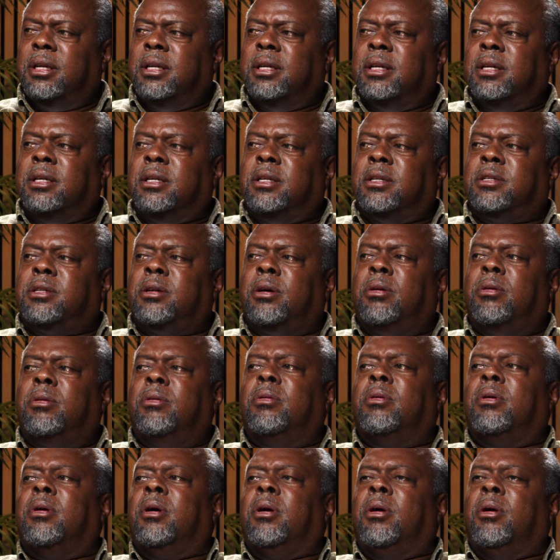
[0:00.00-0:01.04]
So
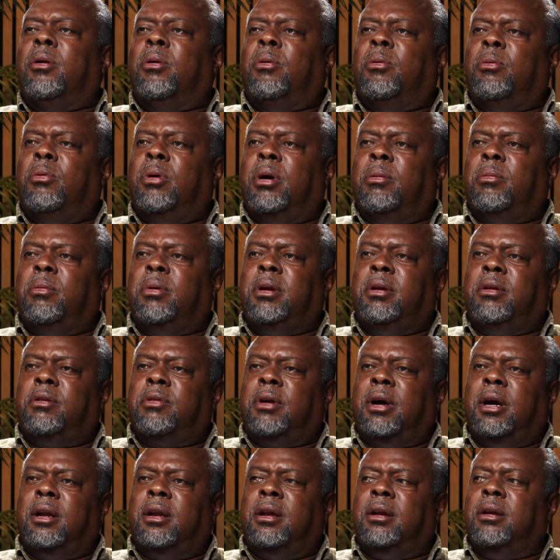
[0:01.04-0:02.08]
what we
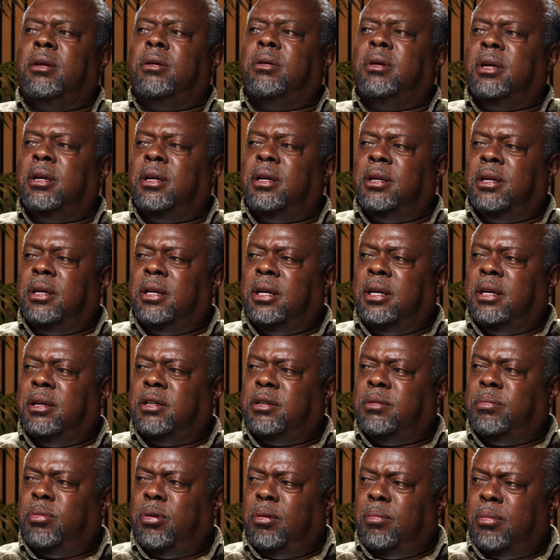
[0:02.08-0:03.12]
try to do is
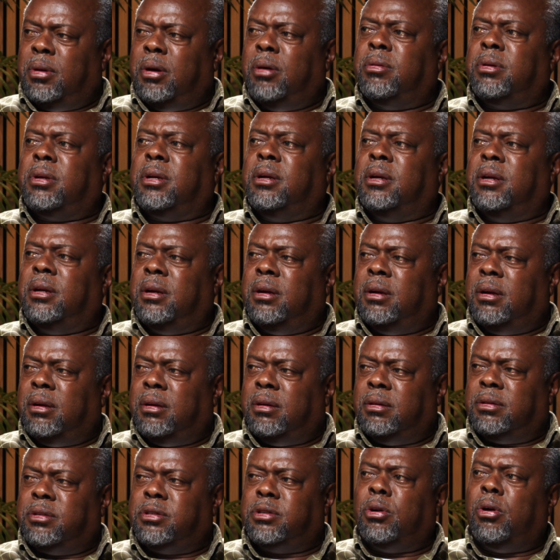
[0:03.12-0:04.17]
promote
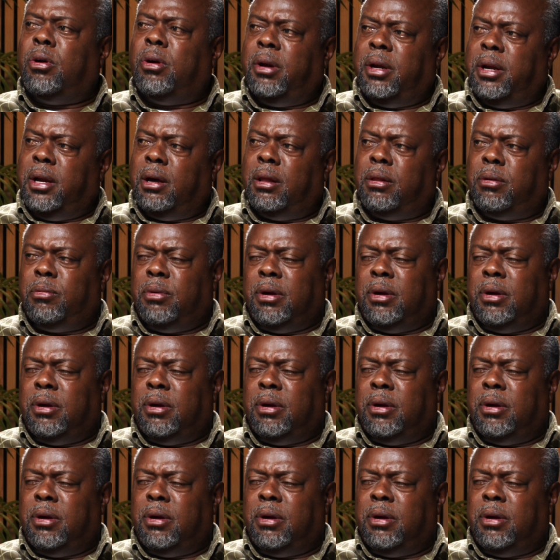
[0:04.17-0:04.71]
soil health.